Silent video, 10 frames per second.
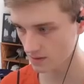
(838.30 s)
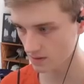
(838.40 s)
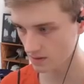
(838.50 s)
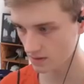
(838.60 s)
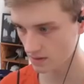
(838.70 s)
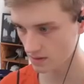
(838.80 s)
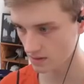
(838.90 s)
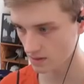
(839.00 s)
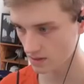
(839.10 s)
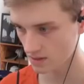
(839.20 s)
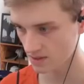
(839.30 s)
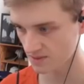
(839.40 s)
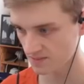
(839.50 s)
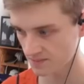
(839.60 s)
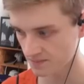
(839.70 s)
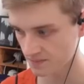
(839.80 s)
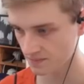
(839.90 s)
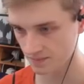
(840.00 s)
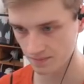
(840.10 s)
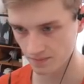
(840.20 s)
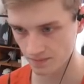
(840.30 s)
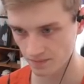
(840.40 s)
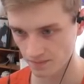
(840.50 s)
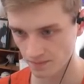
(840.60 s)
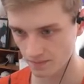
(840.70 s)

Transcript: Nothing is said.